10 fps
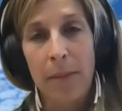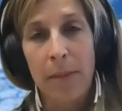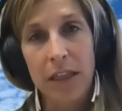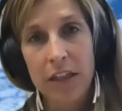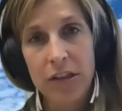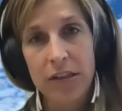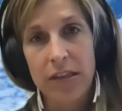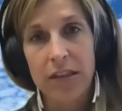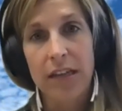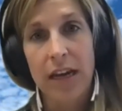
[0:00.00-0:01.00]
populations
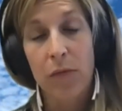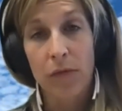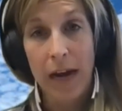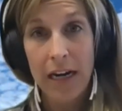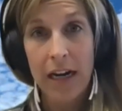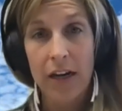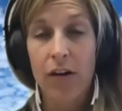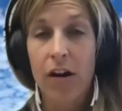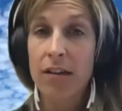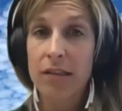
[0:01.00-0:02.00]
at the same rate. And
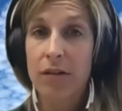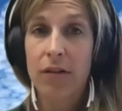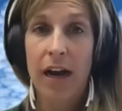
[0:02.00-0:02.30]
you're also